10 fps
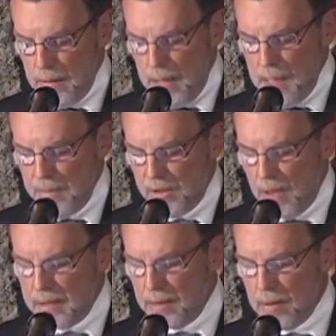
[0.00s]
aims
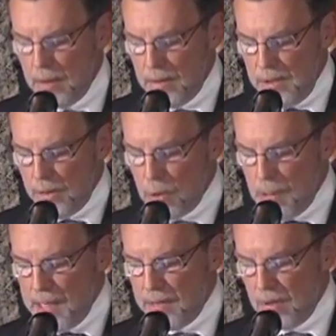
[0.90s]
at
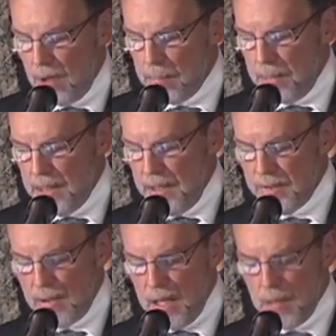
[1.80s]
dissuade the
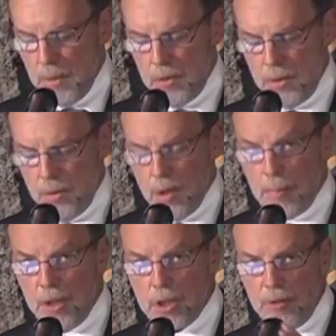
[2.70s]
companies liable to
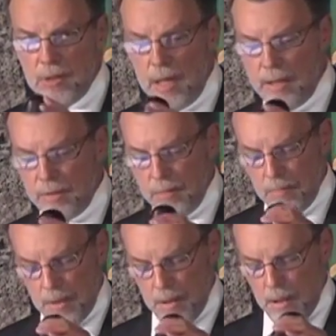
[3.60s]
corporation tax
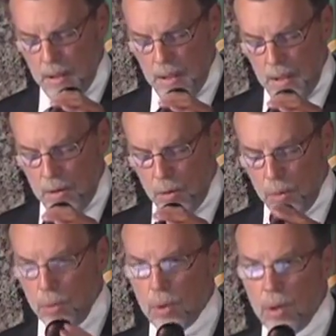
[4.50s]

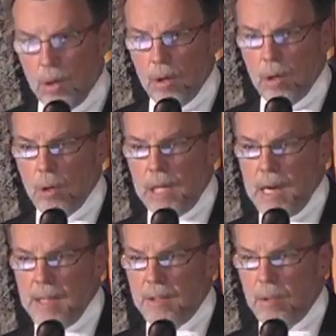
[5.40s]
to
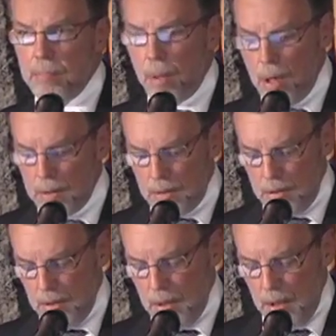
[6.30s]
locate part
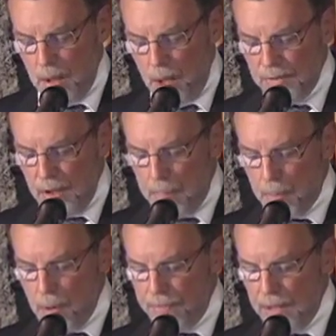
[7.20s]
of their
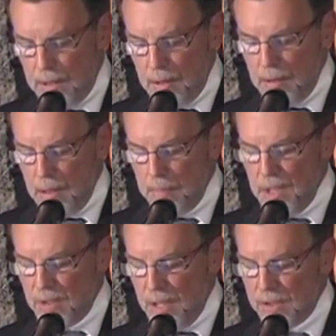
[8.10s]
profit in
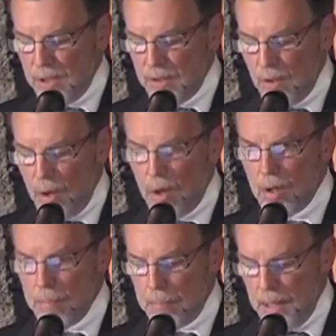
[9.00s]
businesses or
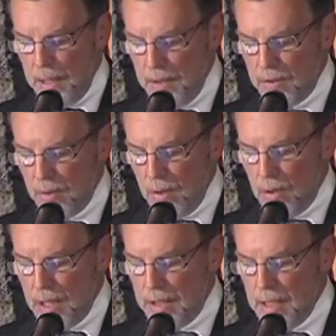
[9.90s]
companies
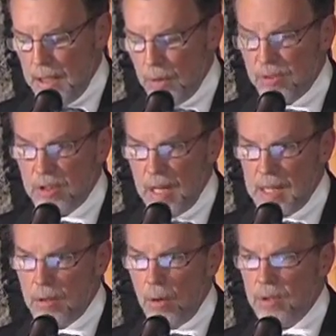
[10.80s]
located in a
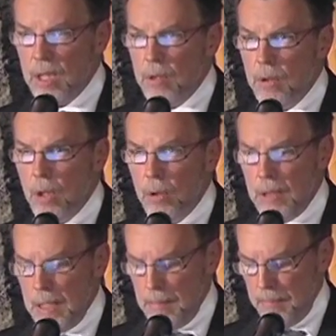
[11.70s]
state or
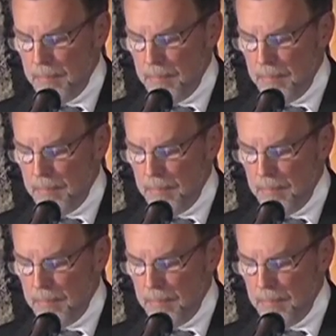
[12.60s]
territory